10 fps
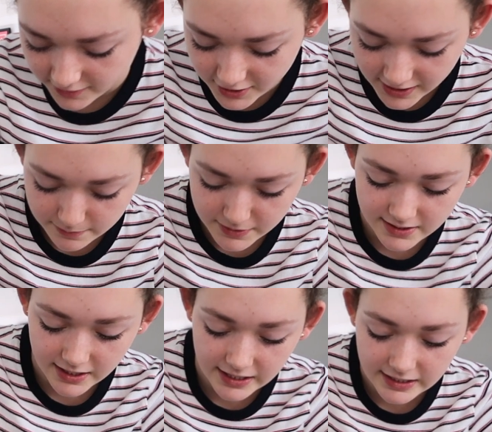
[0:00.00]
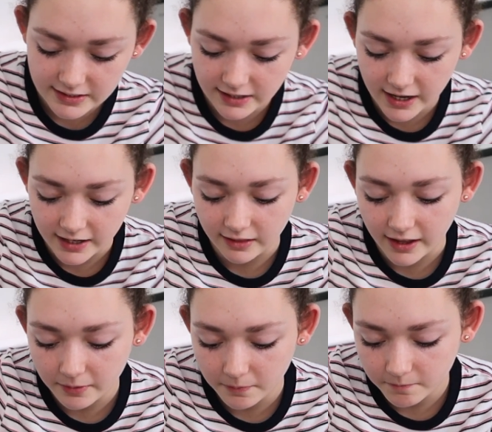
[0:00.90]
to kind of
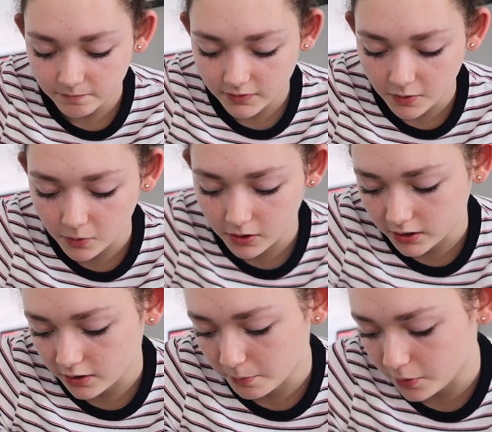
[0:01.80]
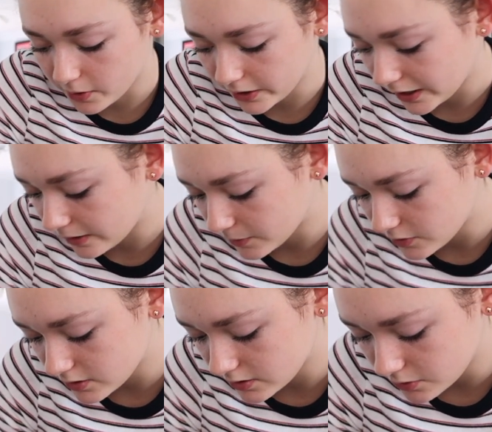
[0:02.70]
like walk on her paw again,
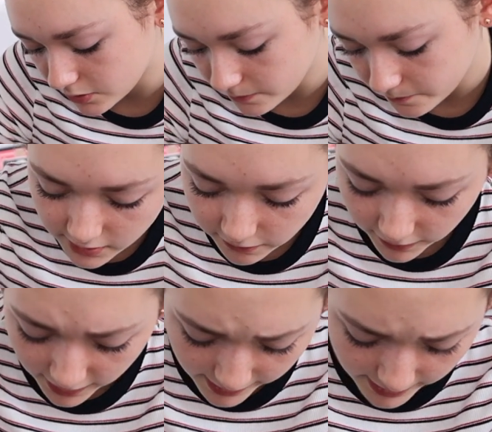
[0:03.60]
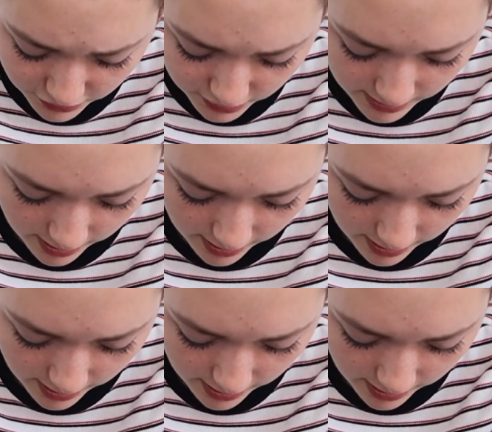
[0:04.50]
which is good. She's fine, she's